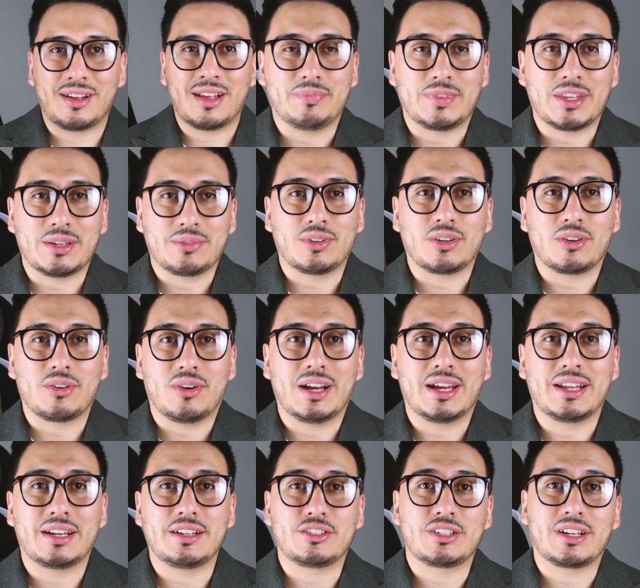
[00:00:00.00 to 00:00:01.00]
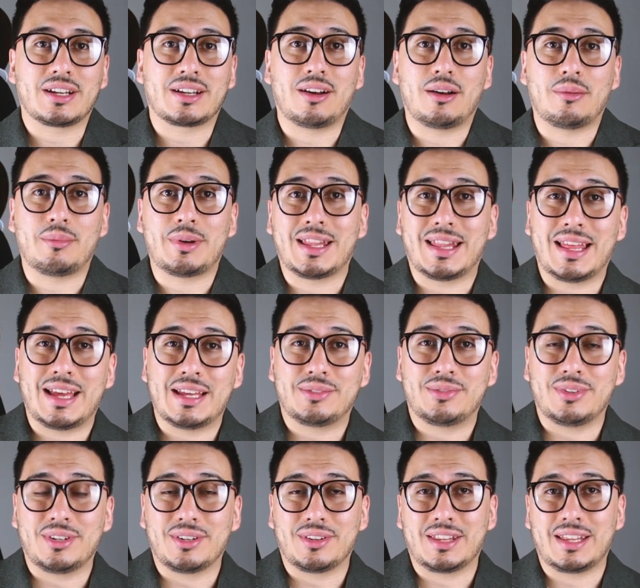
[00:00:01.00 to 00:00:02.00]
Definitely go ahead and check out my
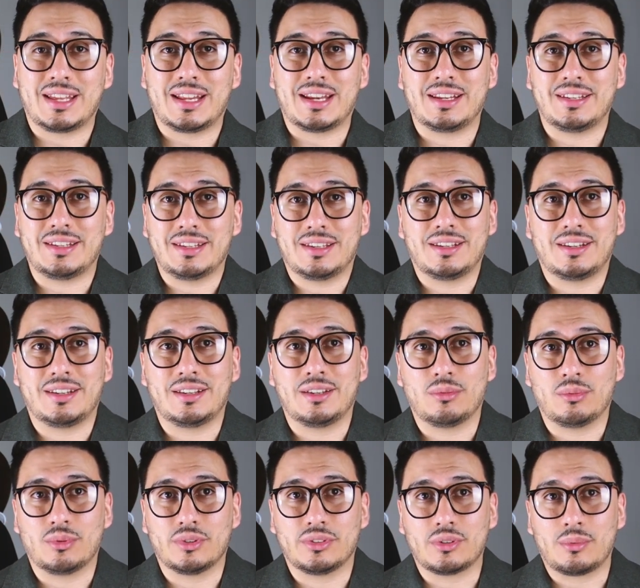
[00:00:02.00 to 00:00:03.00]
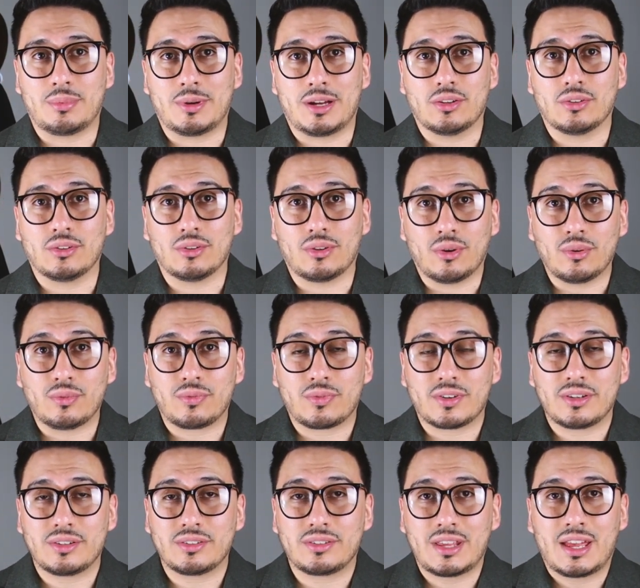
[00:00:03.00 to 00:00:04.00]
last video that I did. It was about
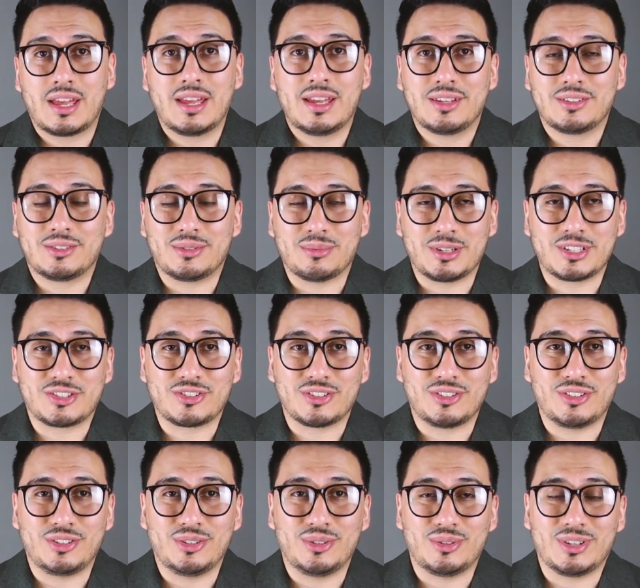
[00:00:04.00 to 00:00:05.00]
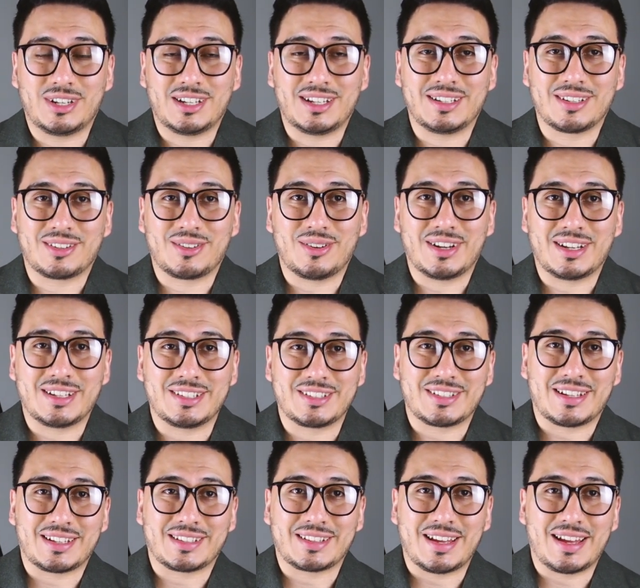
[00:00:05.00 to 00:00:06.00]
loafers, so make sure you uh, go ahead
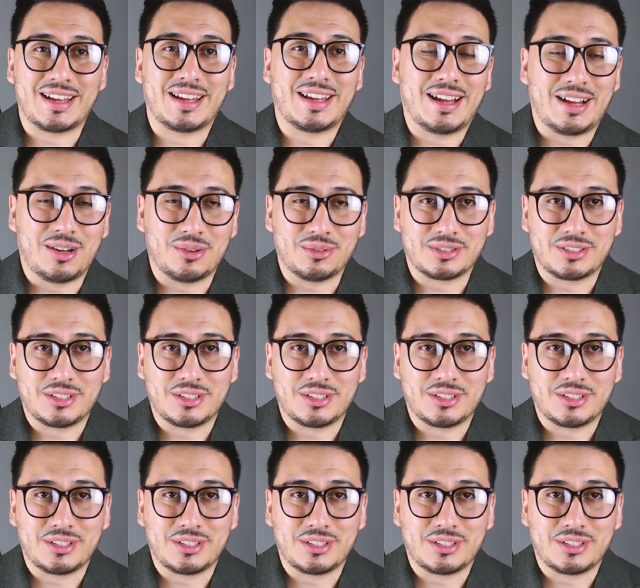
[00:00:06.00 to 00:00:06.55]
and check that out.